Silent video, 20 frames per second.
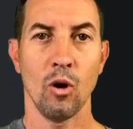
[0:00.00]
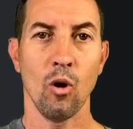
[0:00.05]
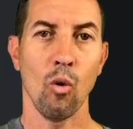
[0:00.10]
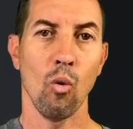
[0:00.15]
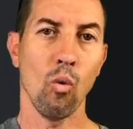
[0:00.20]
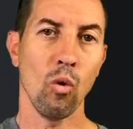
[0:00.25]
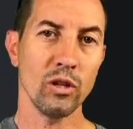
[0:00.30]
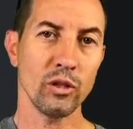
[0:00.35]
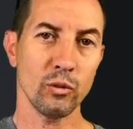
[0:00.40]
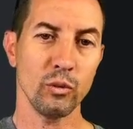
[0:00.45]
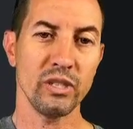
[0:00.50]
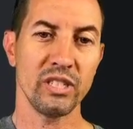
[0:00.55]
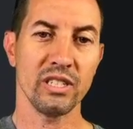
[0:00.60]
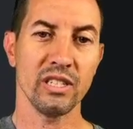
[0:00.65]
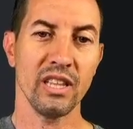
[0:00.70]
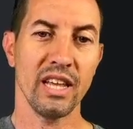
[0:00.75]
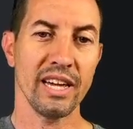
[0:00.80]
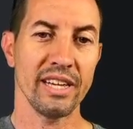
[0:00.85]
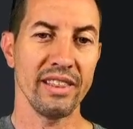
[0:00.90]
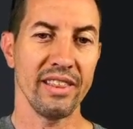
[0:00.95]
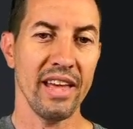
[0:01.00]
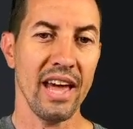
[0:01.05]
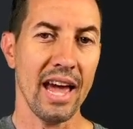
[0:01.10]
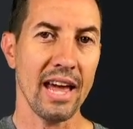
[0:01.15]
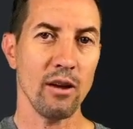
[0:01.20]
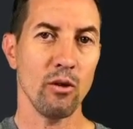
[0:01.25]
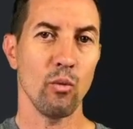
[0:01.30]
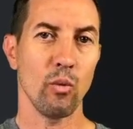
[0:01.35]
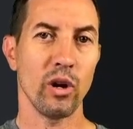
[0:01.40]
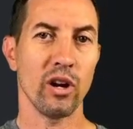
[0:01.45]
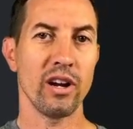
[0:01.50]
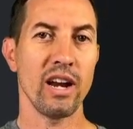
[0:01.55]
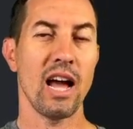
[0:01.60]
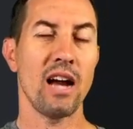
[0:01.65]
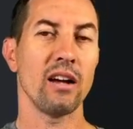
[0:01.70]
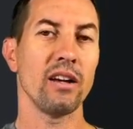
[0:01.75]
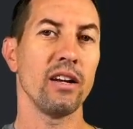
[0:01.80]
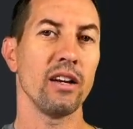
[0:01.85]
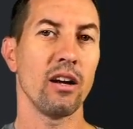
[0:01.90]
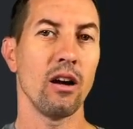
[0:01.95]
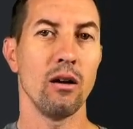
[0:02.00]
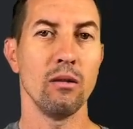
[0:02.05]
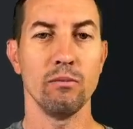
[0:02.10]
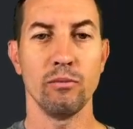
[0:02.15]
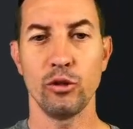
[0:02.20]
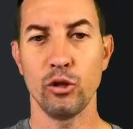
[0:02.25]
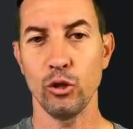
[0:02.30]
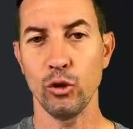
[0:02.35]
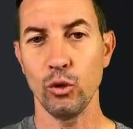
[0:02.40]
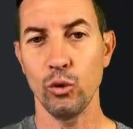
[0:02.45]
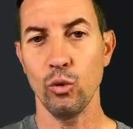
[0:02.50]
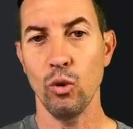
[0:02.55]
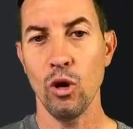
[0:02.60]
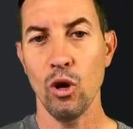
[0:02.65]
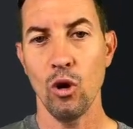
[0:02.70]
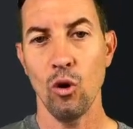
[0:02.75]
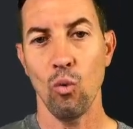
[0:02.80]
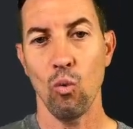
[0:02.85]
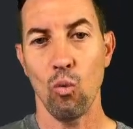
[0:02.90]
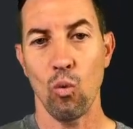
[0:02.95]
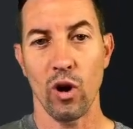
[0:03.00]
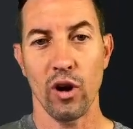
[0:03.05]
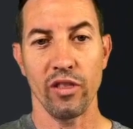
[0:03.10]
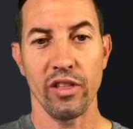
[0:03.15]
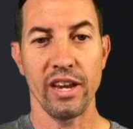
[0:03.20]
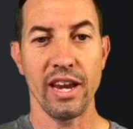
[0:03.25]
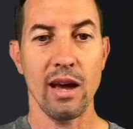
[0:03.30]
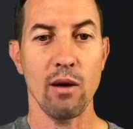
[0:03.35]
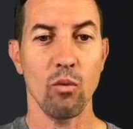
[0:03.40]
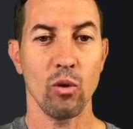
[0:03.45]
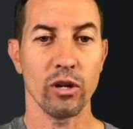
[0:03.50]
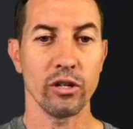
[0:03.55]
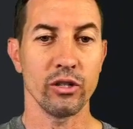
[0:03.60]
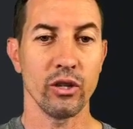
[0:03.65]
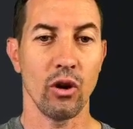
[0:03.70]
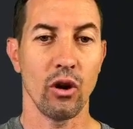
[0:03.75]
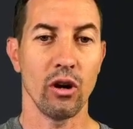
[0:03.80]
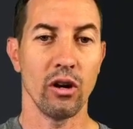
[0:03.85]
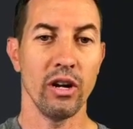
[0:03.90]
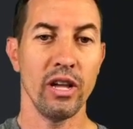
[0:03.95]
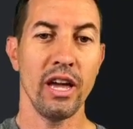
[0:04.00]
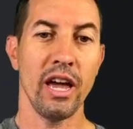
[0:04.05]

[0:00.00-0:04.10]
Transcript: Once we select that, we're now going to come to where the networks are.